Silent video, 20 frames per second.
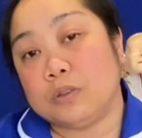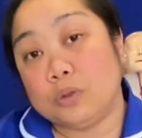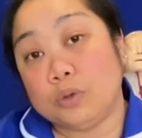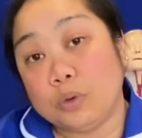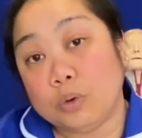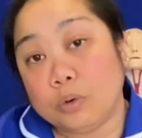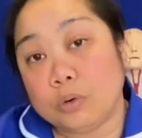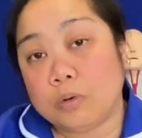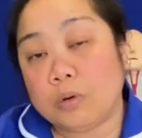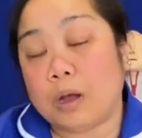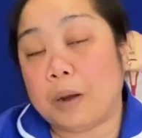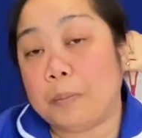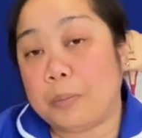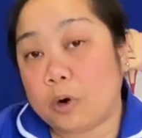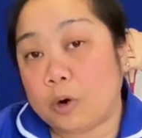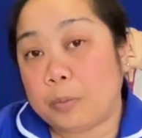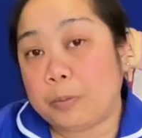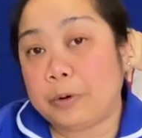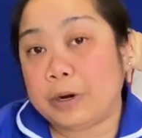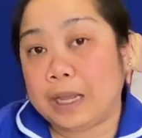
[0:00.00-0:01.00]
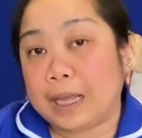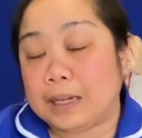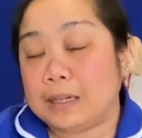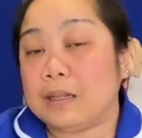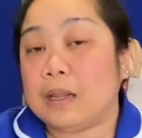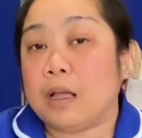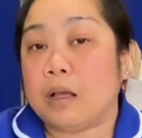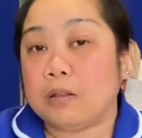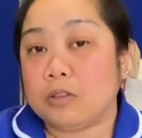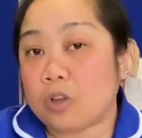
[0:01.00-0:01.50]
Do
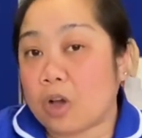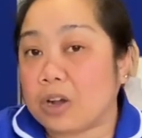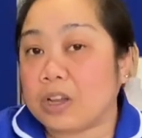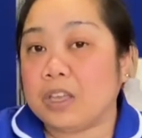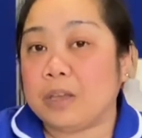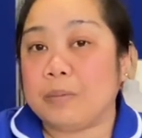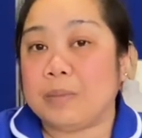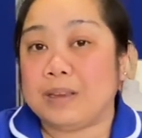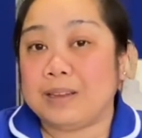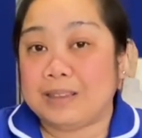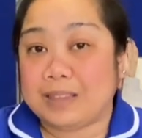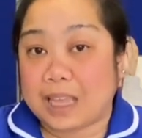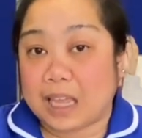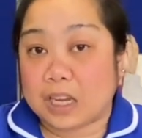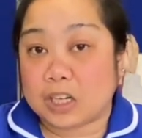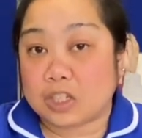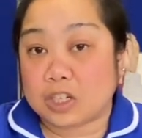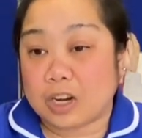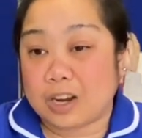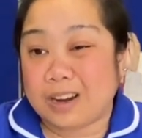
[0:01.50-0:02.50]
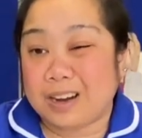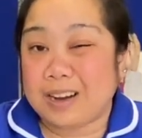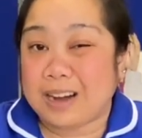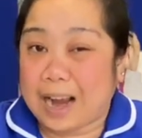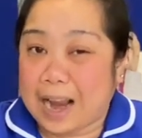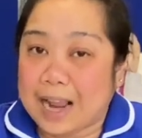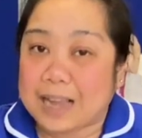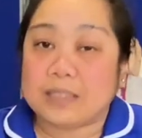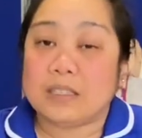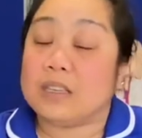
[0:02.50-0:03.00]
appropriate documentation
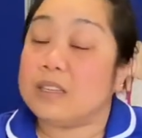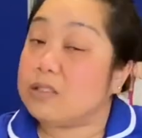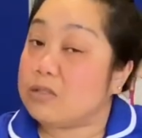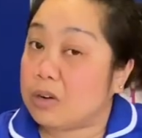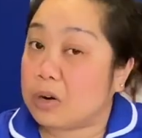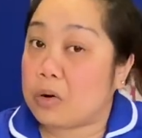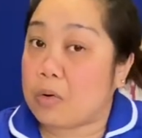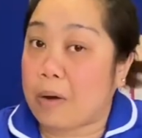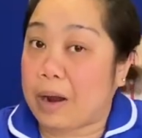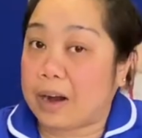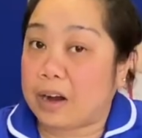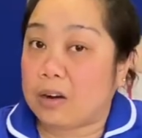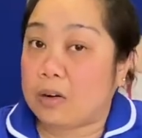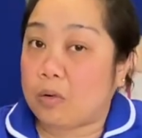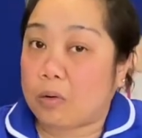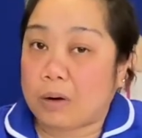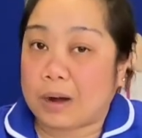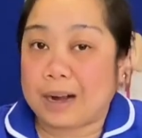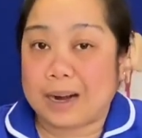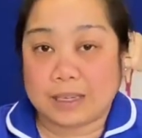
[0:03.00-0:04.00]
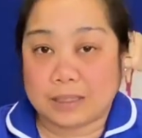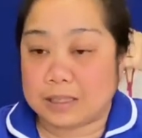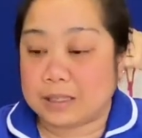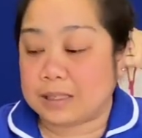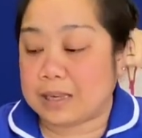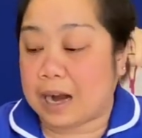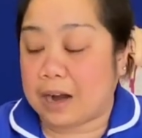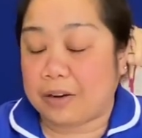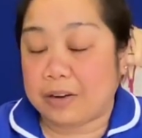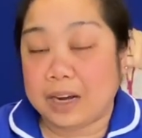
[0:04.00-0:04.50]
as is required or
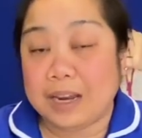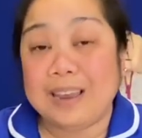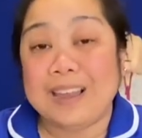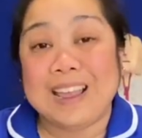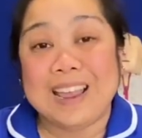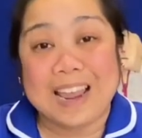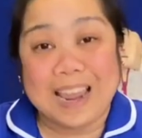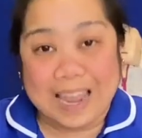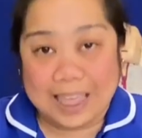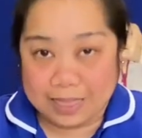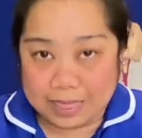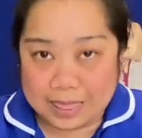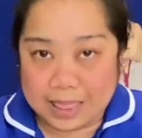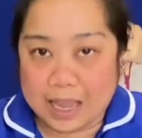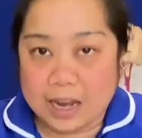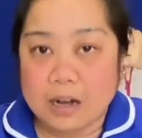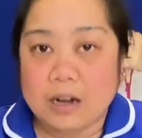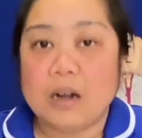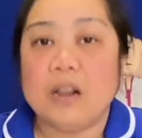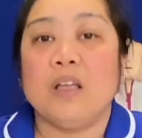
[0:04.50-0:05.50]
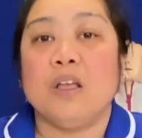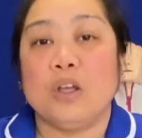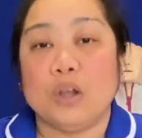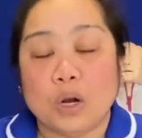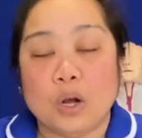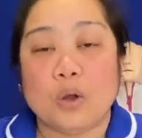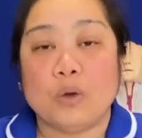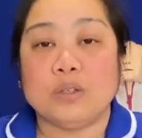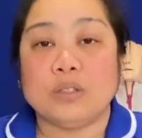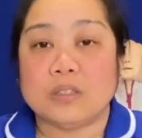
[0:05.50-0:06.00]
necessary, and then
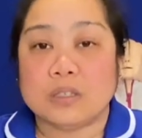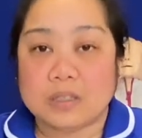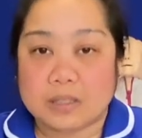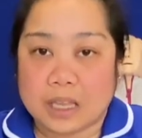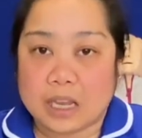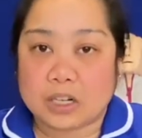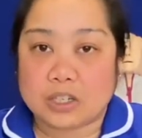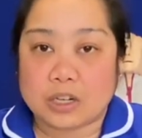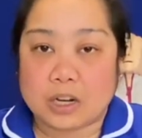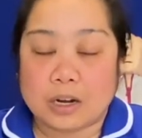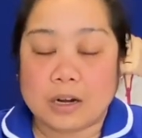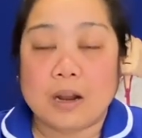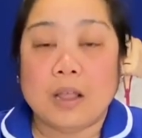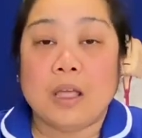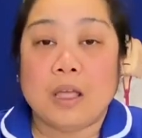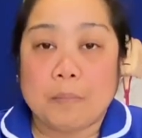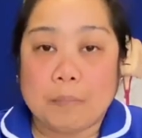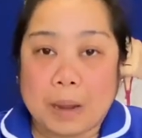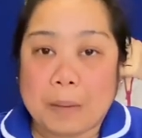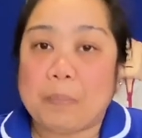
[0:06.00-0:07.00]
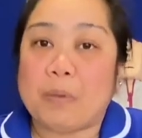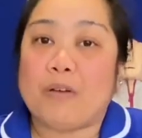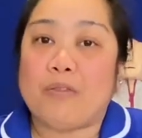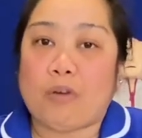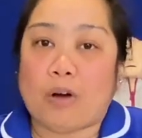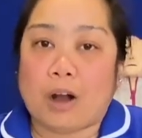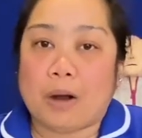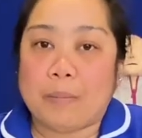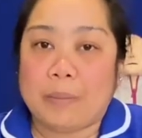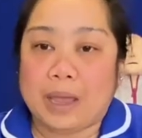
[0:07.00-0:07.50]
close the station by
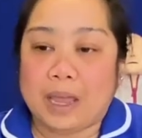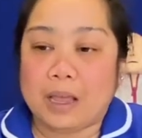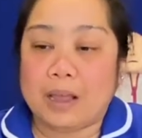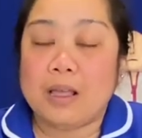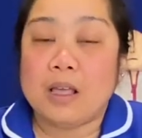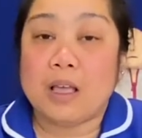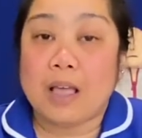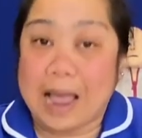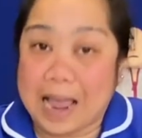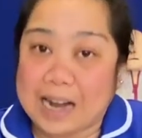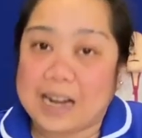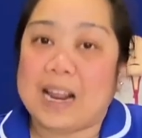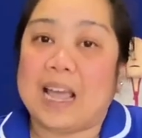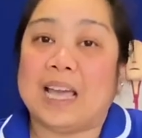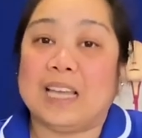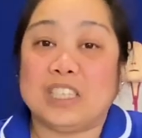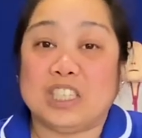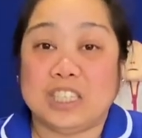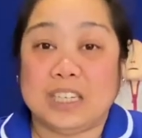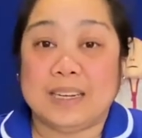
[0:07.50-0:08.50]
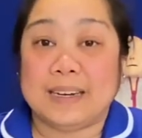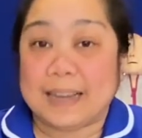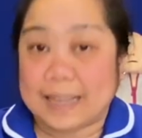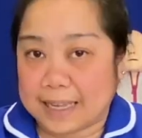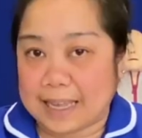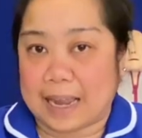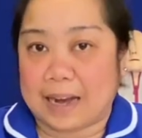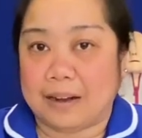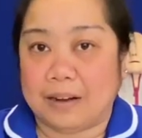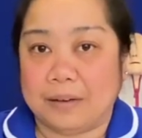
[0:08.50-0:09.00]
performing hand hygiene
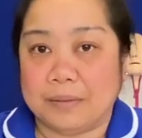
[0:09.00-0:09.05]
again.